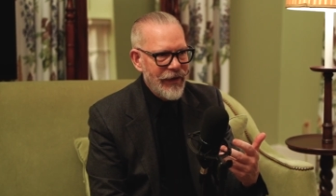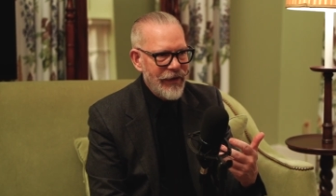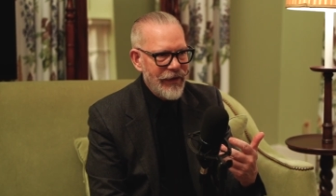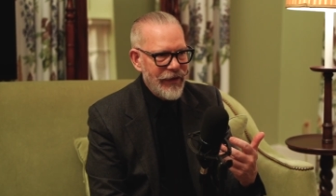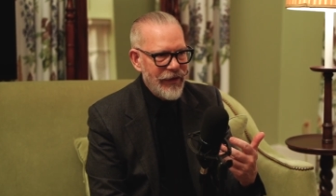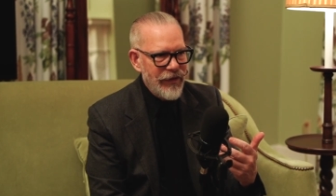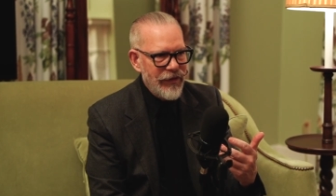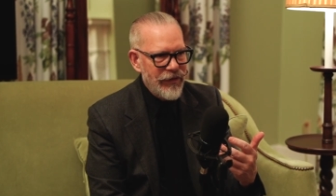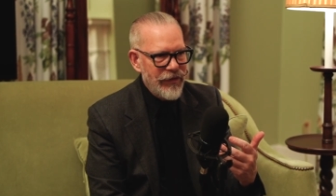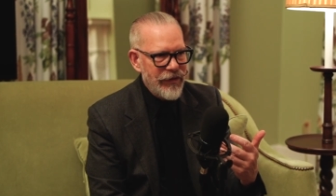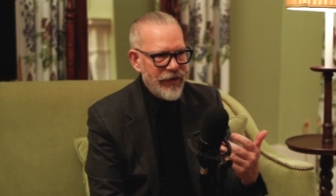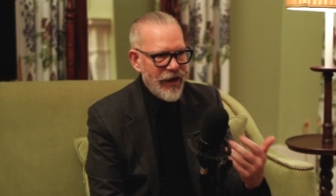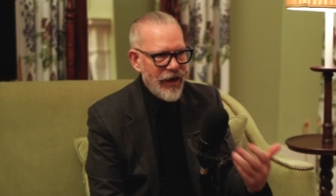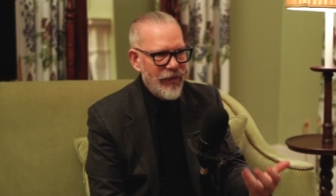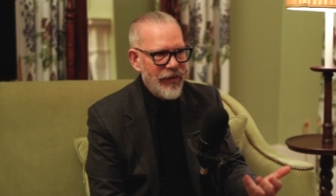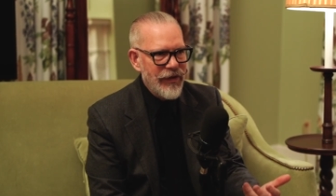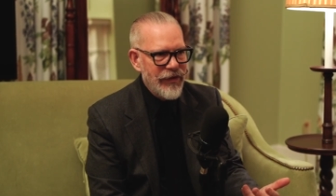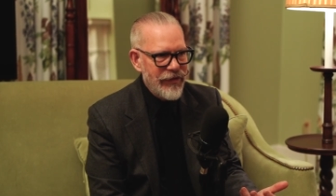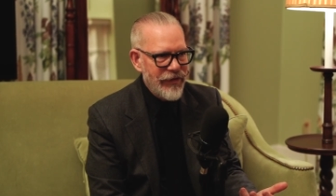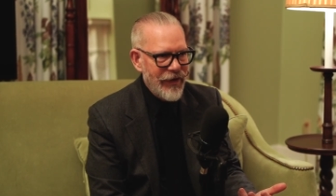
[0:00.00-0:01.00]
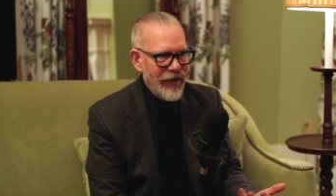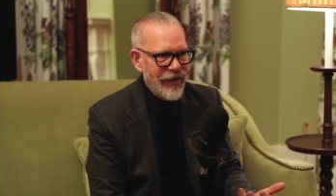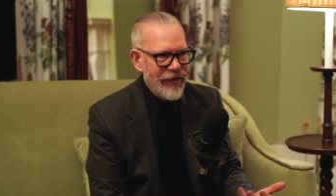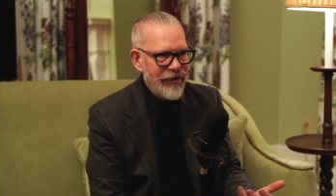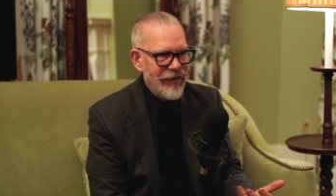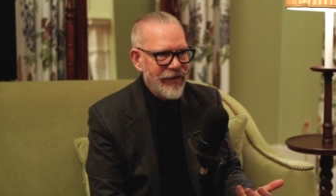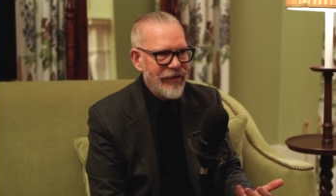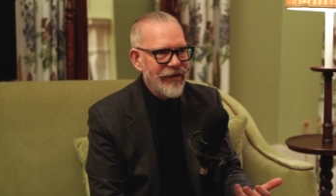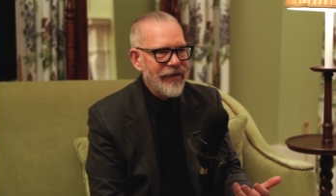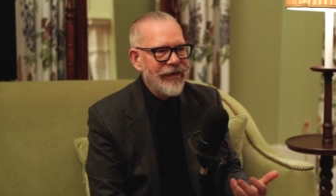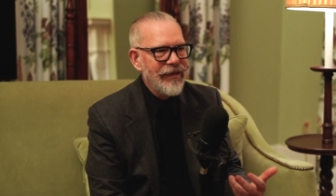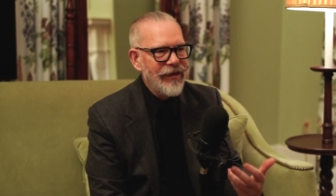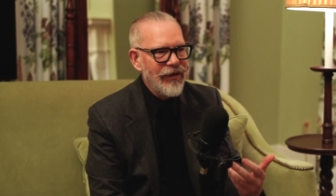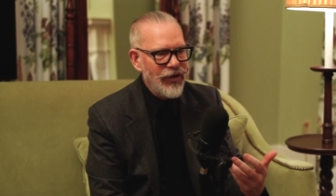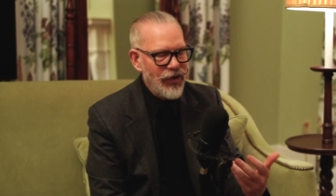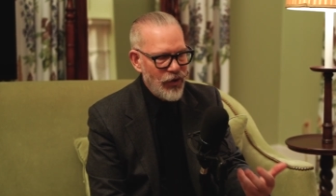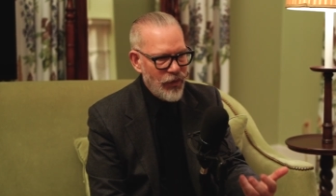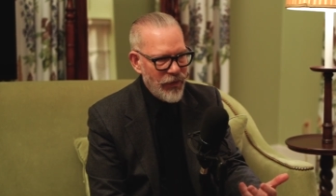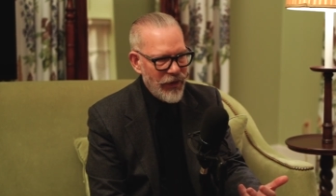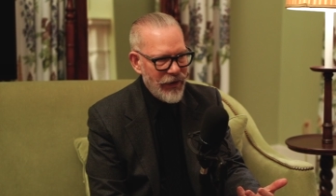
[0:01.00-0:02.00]
these common sense
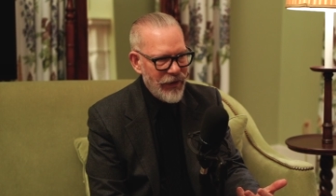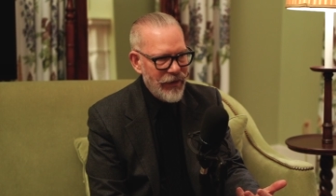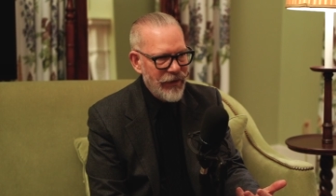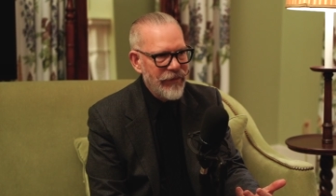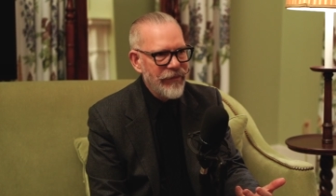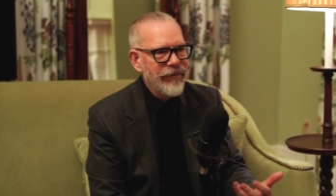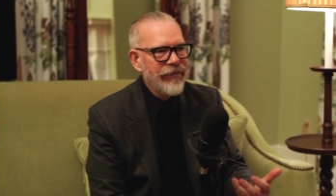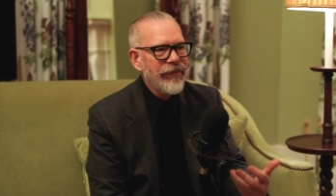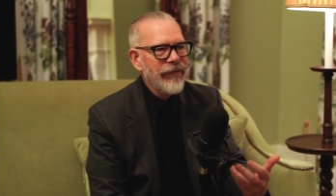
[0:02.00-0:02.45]
human